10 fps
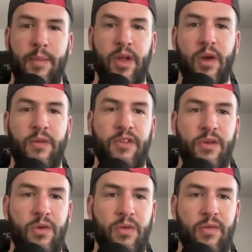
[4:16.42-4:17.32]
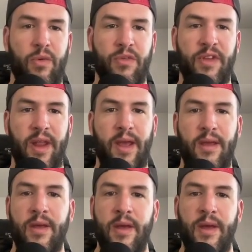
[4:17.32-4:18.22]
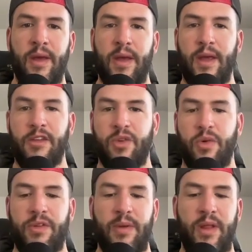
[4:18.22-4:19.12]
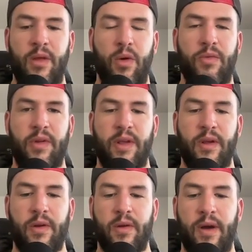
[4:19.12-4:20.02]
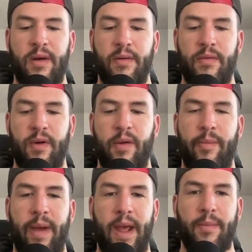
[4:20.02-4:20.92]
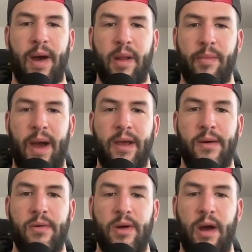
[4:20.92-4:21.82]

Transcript: going to go to for today is going to be the over here of Bam Adebayo.